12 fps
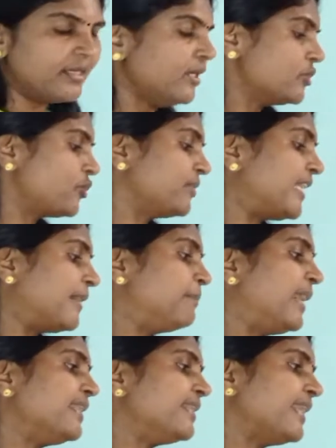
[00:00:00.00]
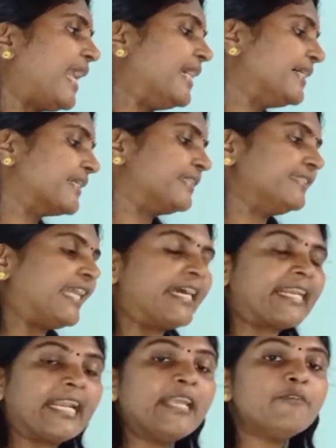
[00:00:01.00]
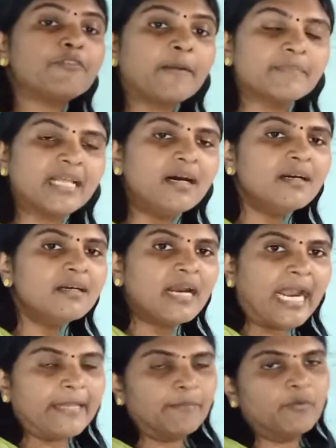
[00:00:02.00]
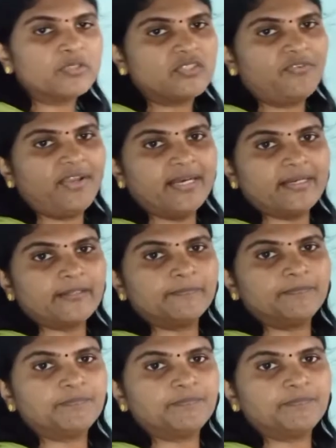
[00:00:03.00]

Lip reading: So they breathe in air directly from the atmosphere.